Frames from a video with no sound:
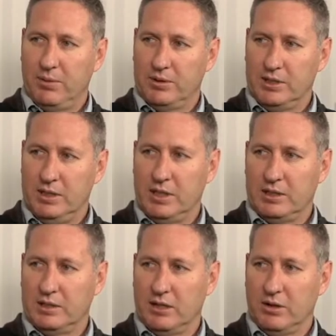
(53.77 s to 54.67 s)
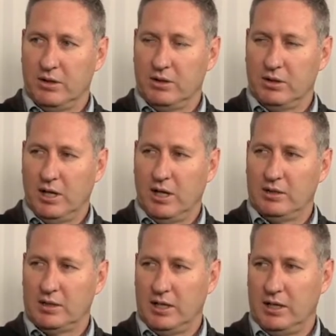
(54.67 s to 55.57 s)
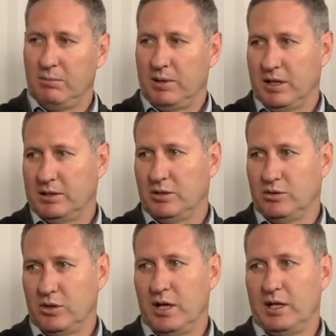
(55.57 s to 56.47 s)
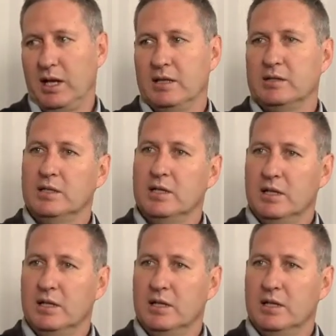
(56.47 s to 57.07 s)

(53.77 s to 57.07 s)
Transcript: proceedings that are now taking place to try and get